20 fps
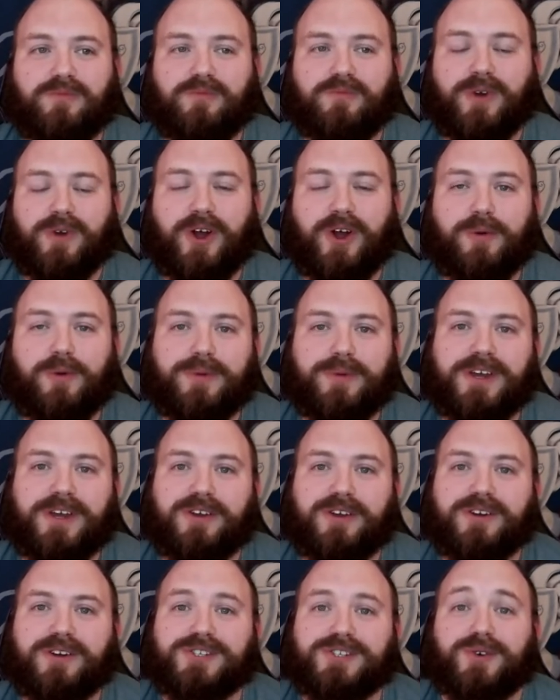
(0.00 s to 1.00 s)
we're hoping
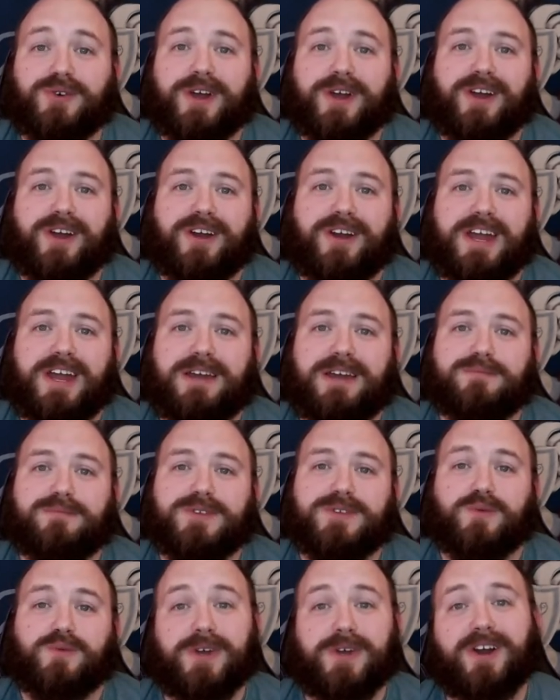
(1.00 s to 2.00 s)
you're enjoying our
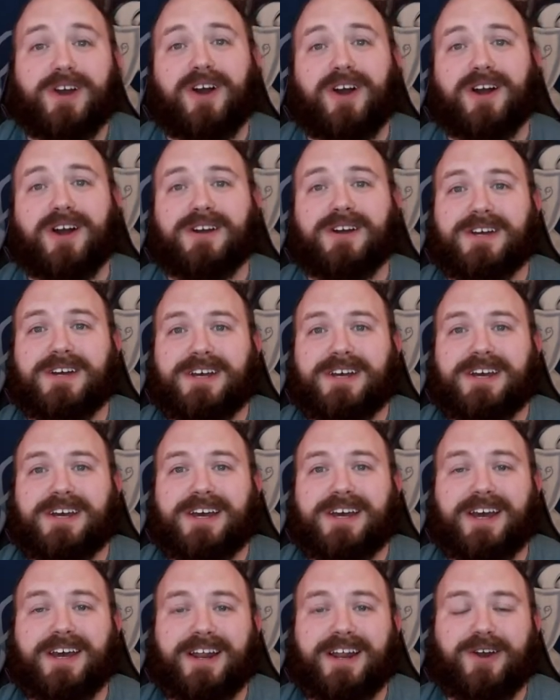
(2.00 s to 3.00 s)
games. We are,
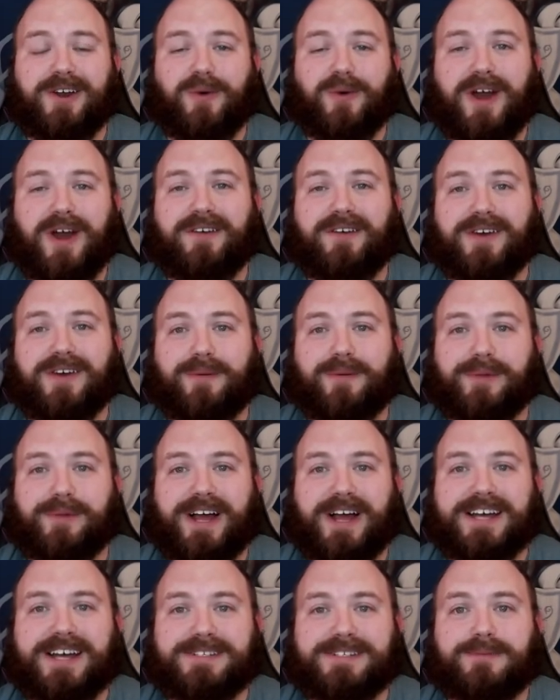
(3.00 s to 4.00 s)
and I know we're having a
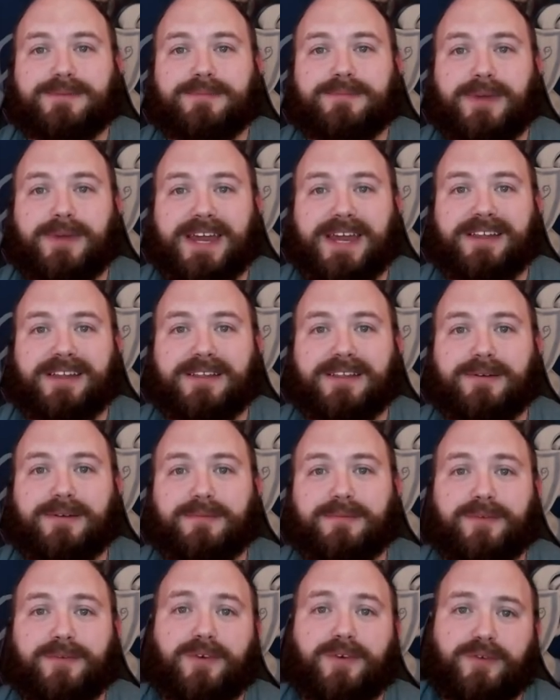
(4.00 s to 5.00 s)
blast making them
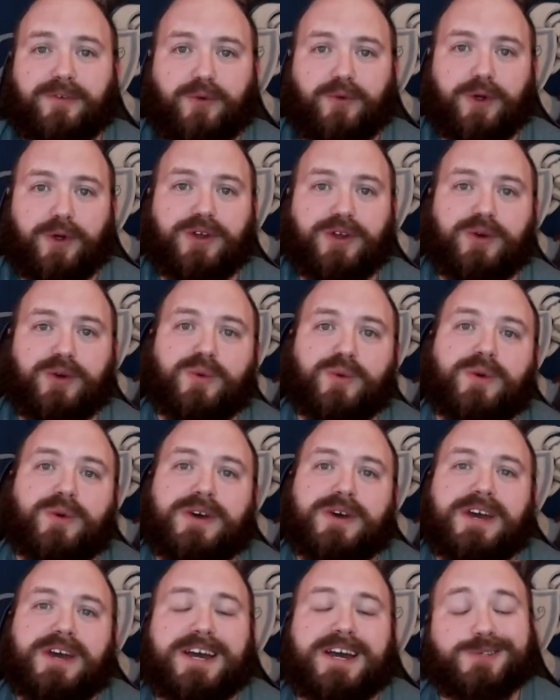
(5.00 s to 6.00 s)
for you
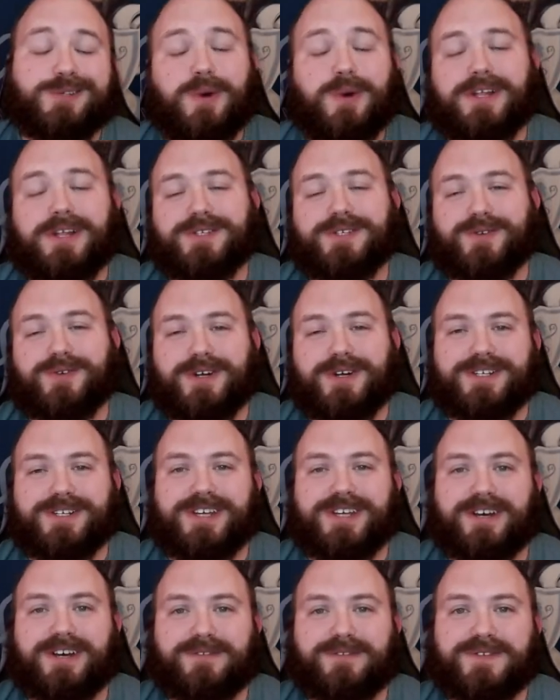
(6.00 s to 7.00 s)
as well as for
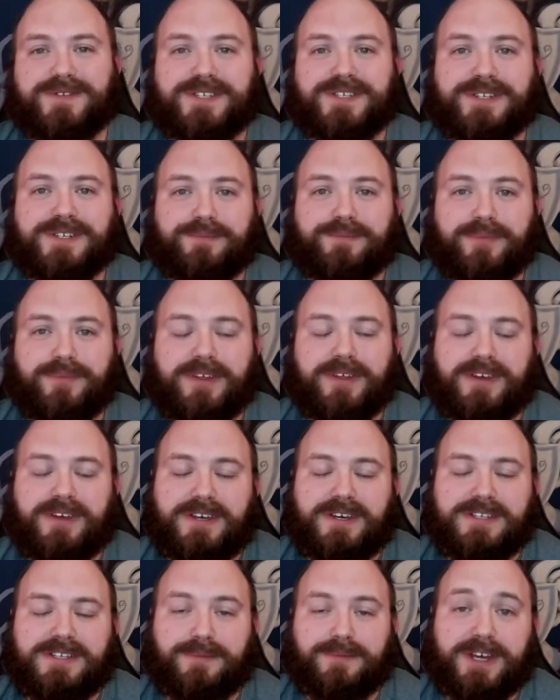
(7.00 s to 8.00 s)
ourselves.
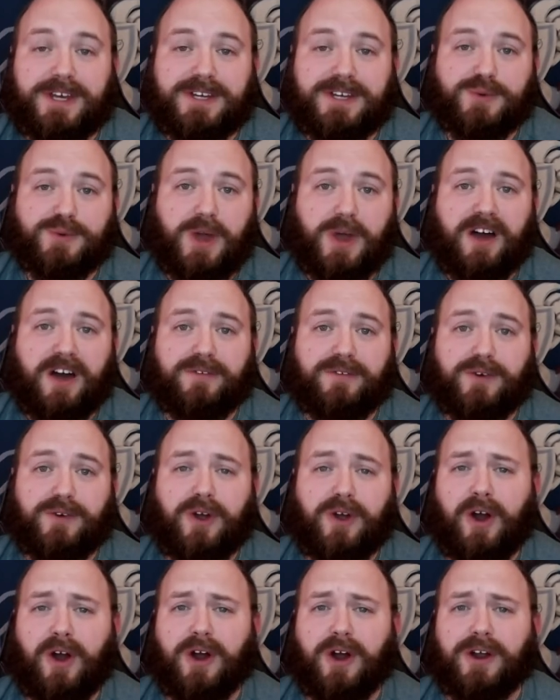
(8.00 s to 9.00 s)
Something else we offer
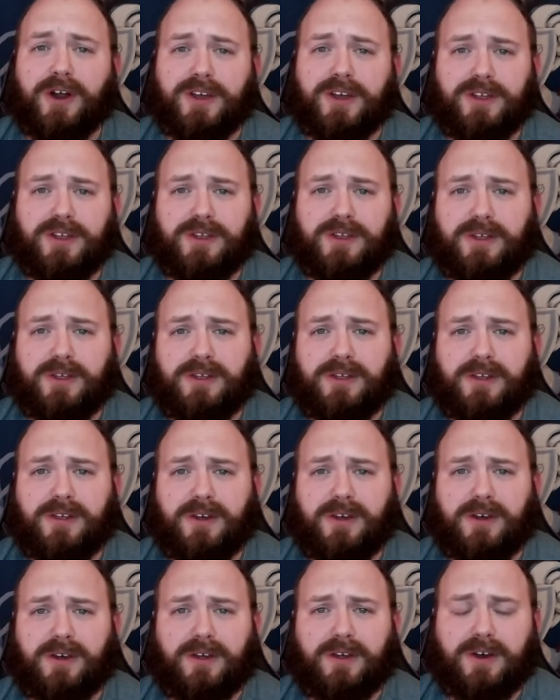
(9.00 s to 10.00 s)
are
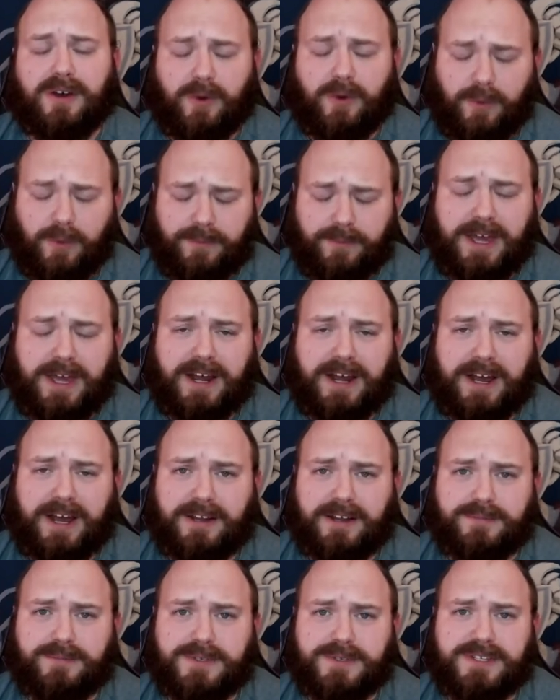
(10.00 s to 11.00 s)
homemade
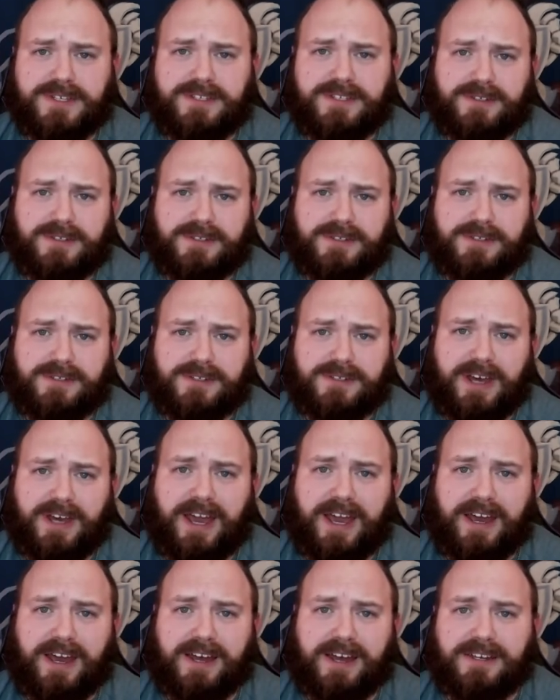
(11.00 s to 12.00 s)
items
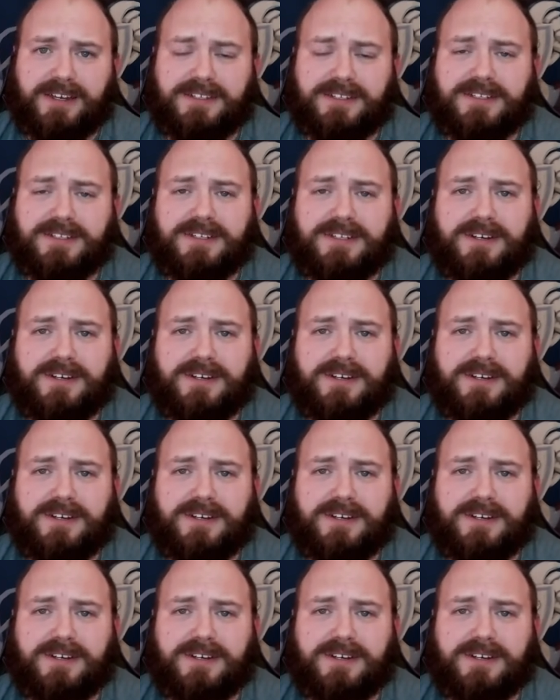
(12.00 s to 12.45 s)
and